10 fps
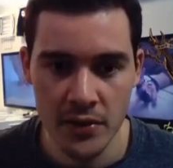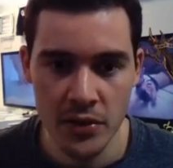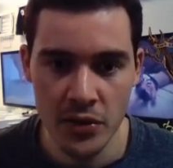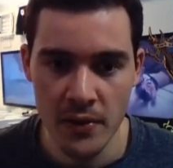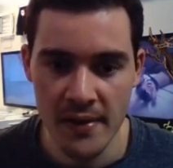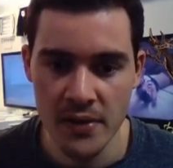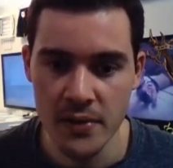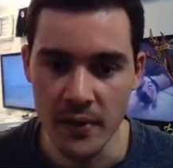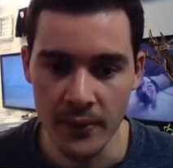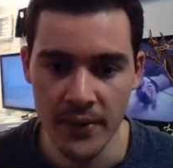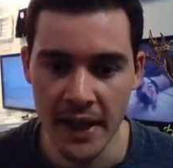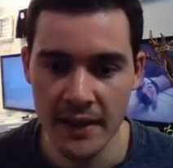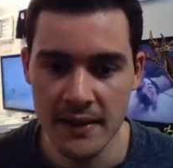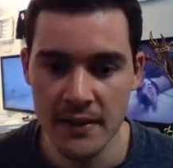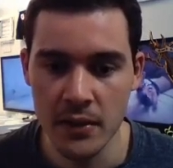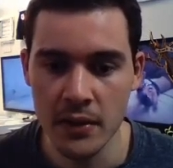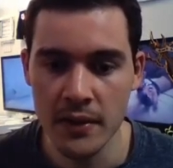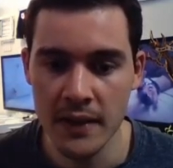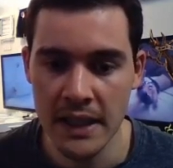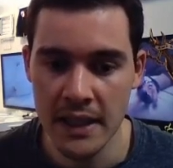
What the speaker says: message, we could